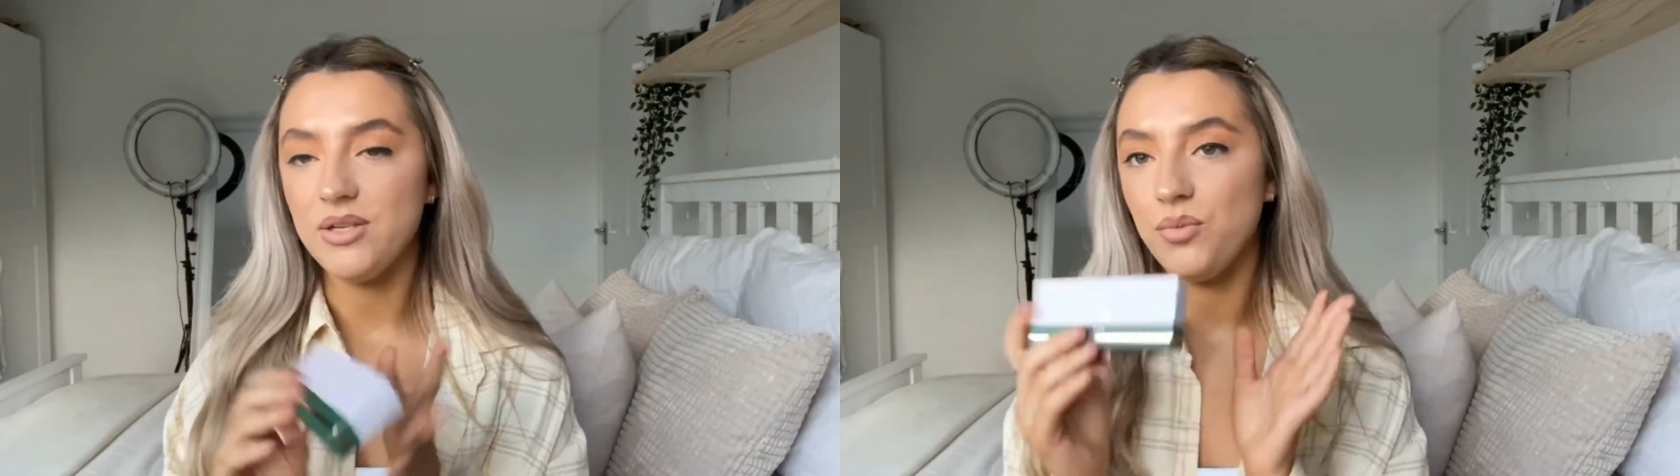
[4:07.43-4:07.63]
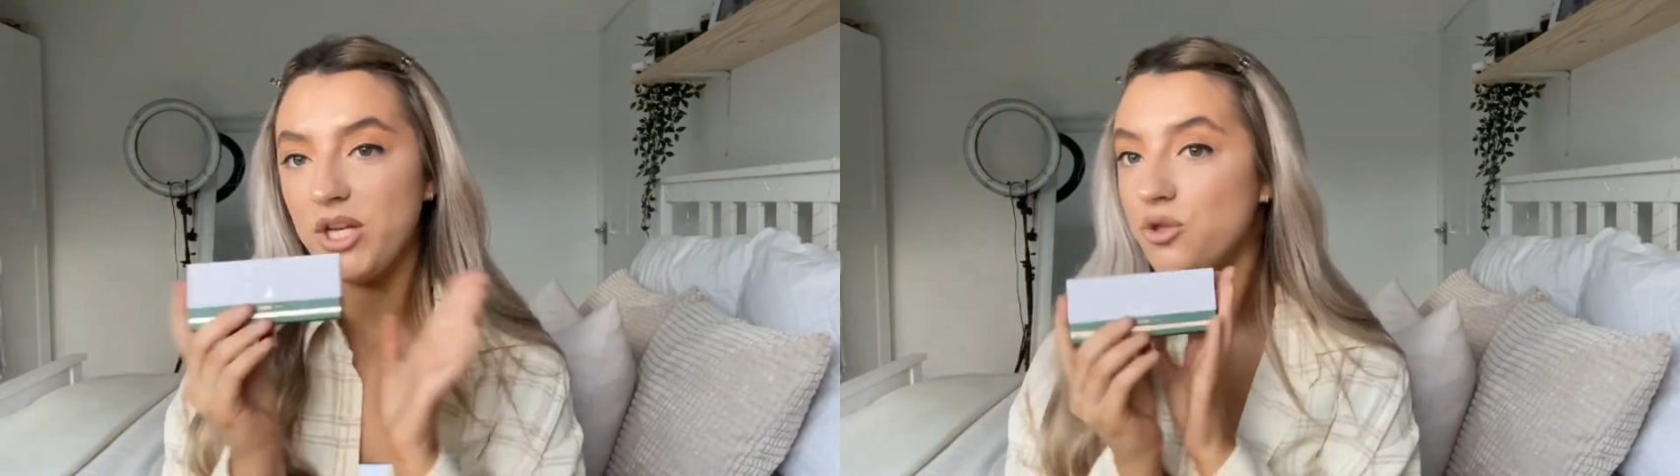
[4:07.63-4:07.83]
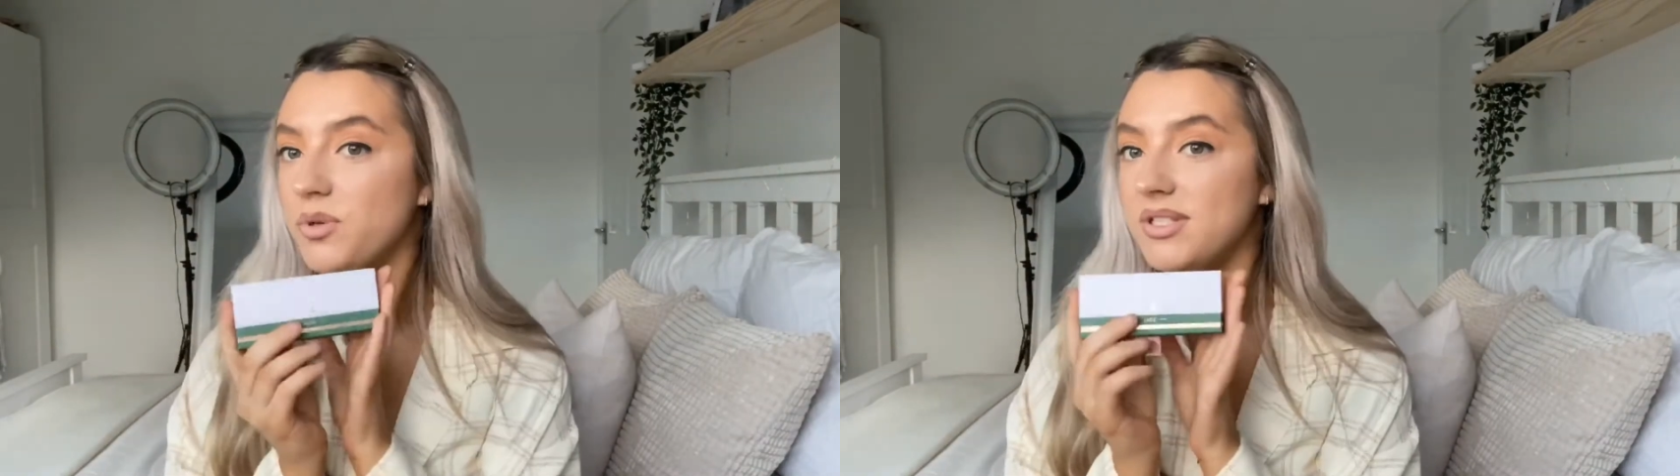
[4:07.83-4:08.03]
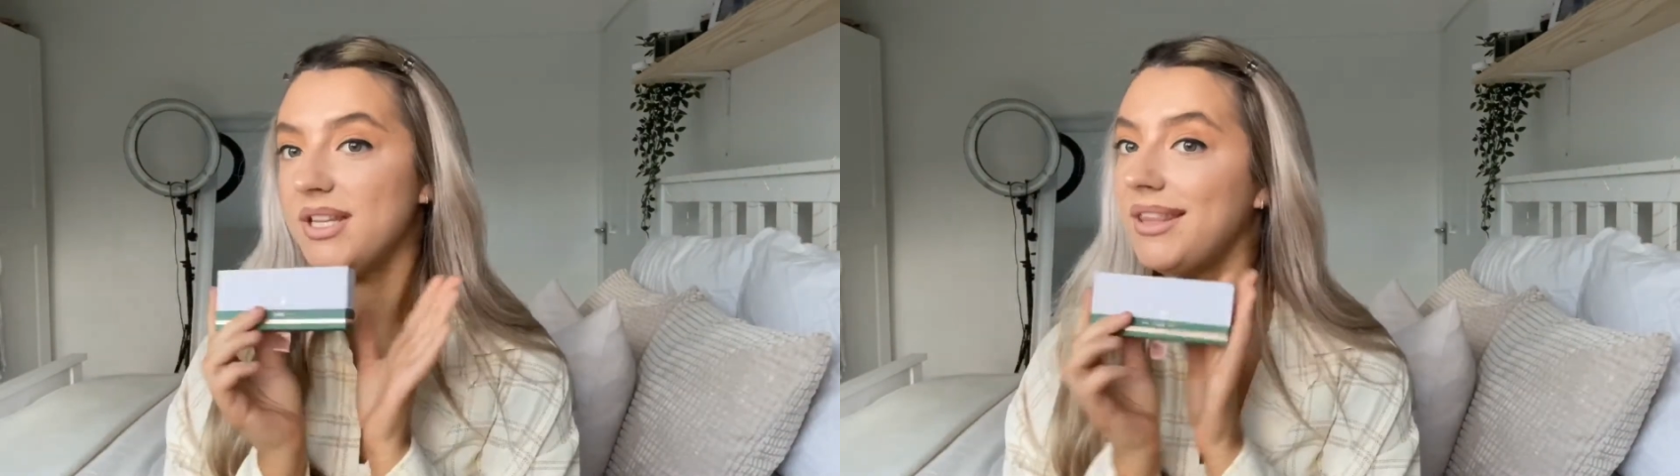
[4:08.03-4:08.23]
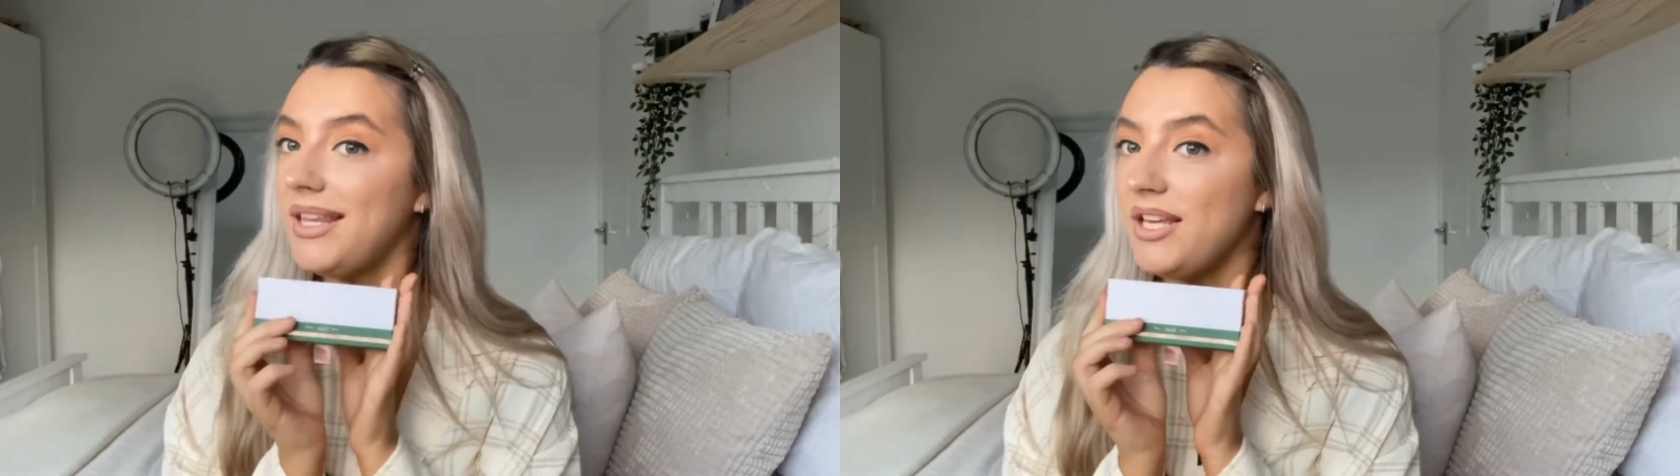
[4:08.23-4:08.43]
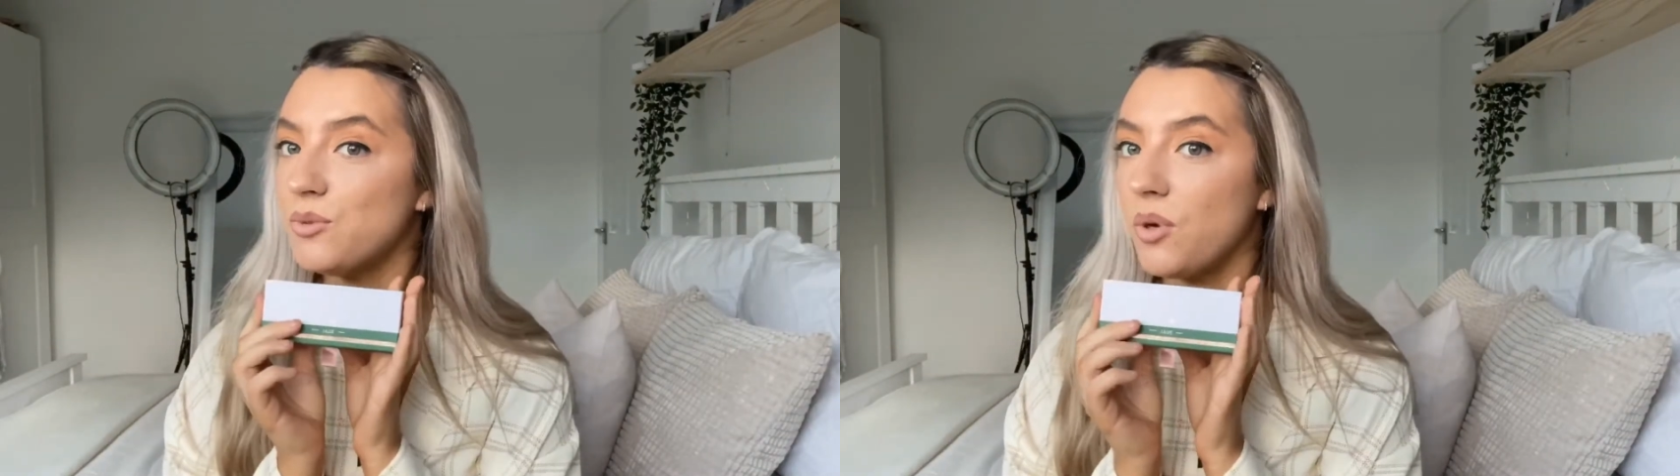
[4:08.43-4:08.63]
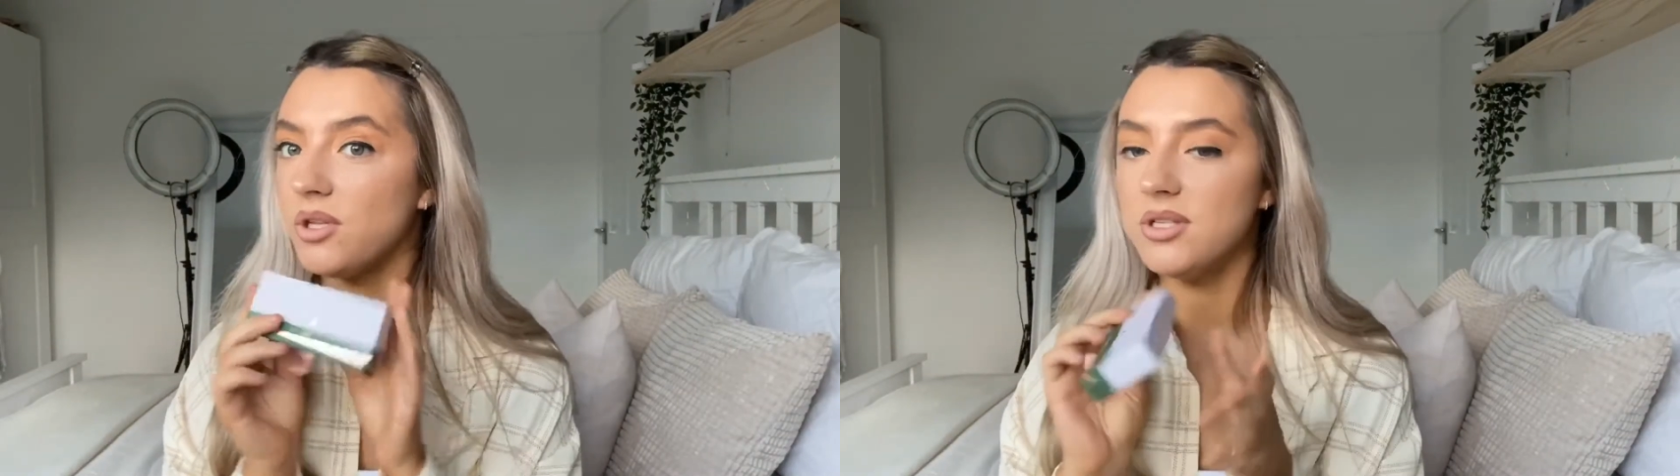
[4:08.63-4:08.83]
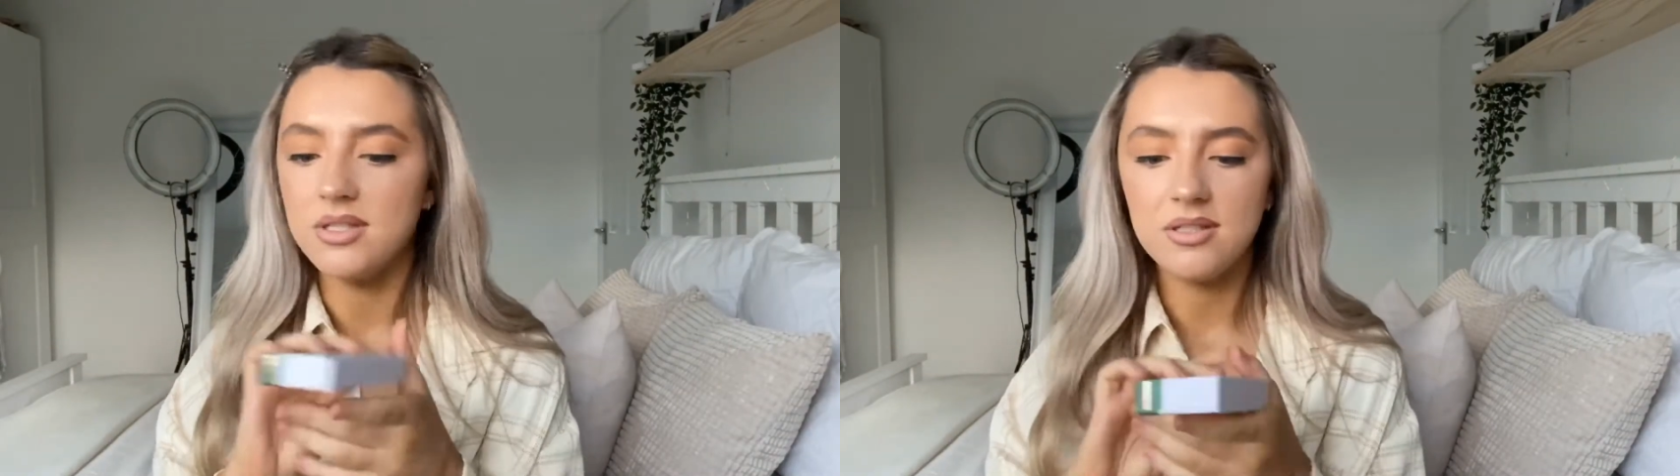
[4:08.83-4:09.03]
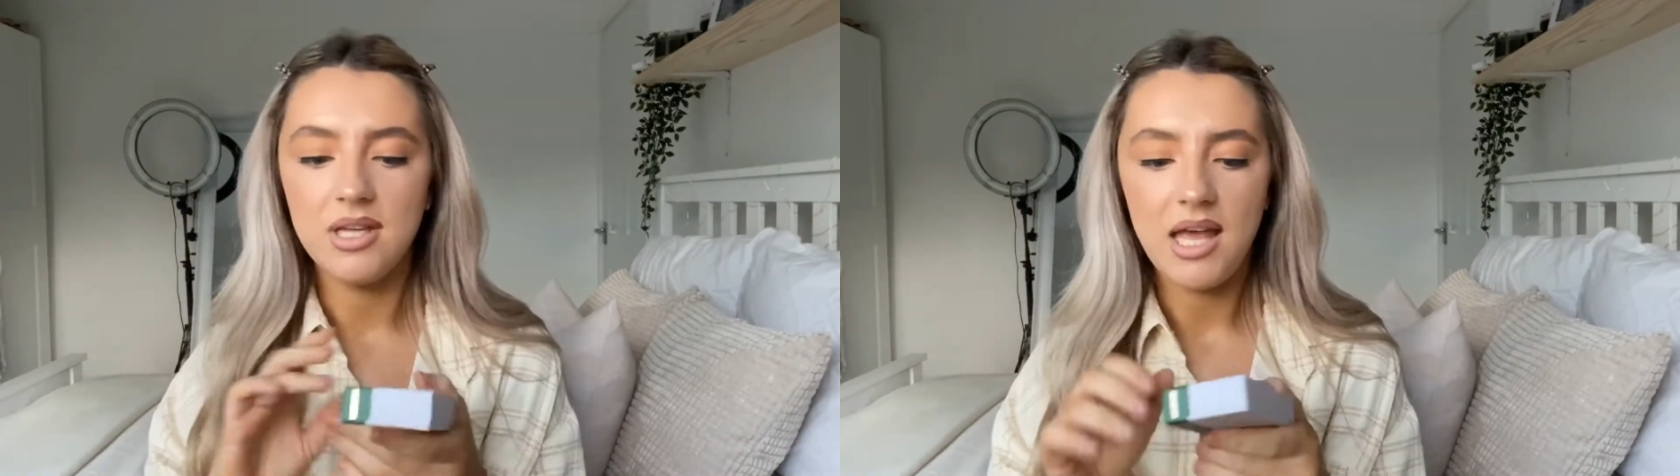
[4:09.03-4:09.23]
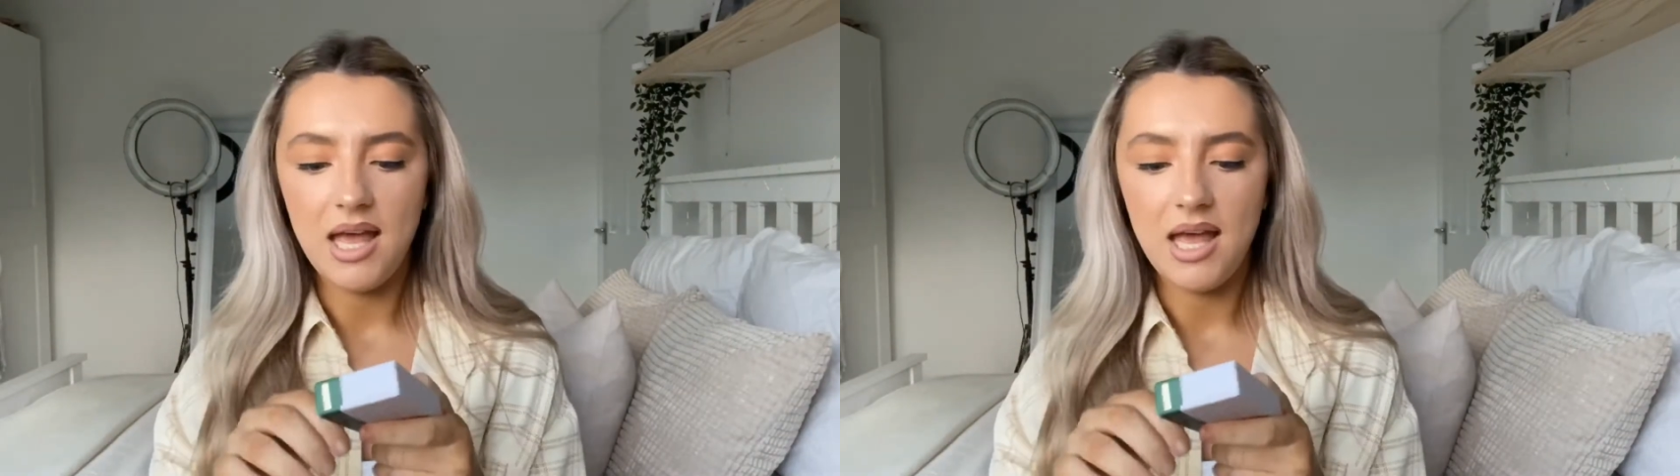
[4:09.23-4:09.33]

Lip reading: which was these ones.